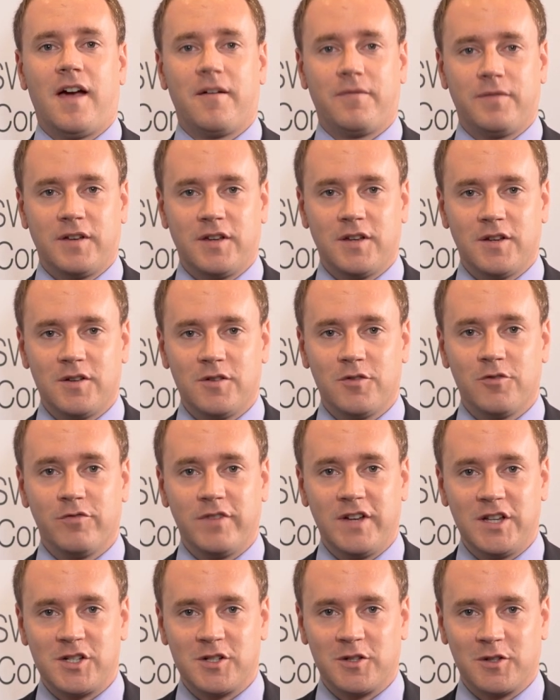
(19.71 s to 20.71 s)
African
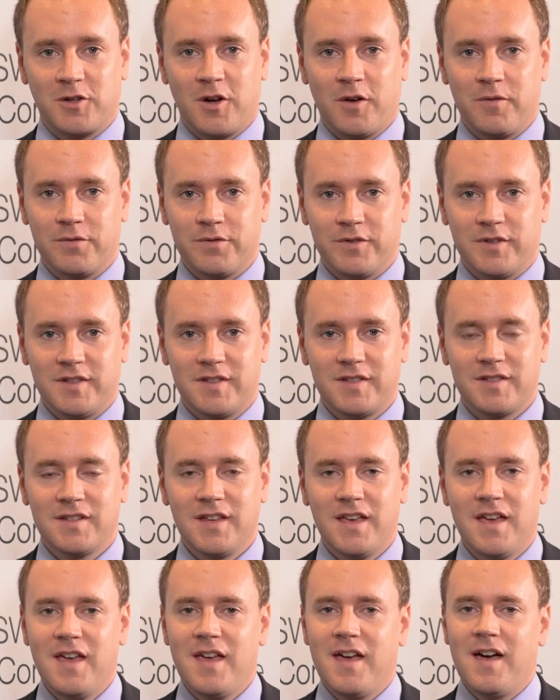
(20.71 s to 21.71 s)
Regional Conference.
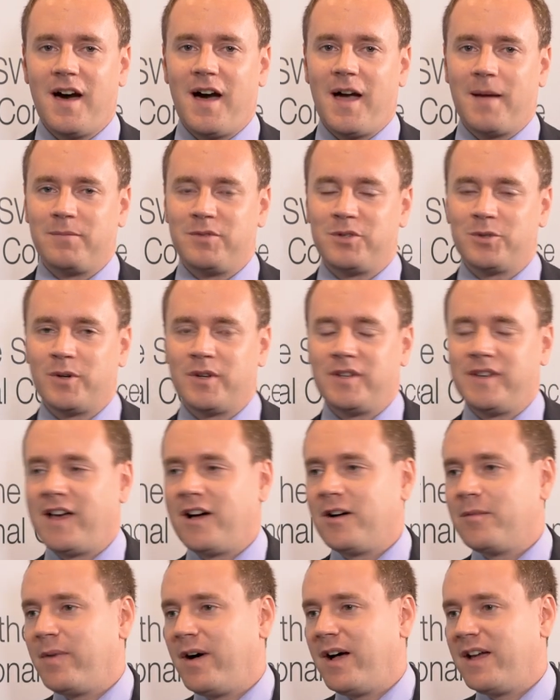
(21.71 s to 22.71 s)
I'm joined
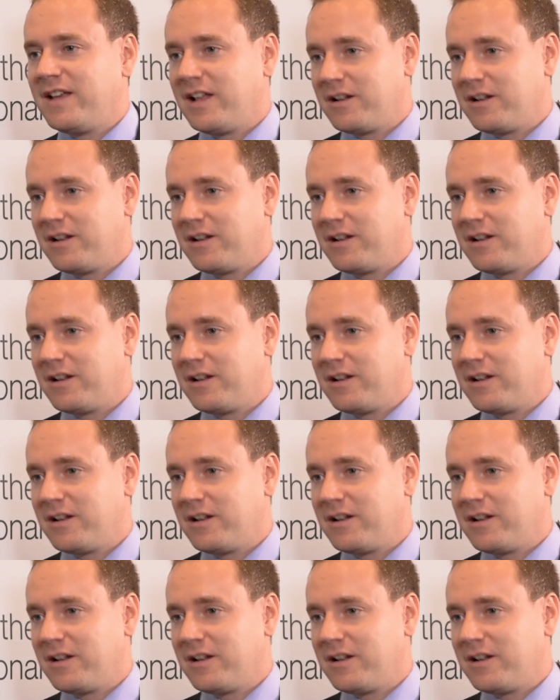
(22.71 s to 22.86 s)
now by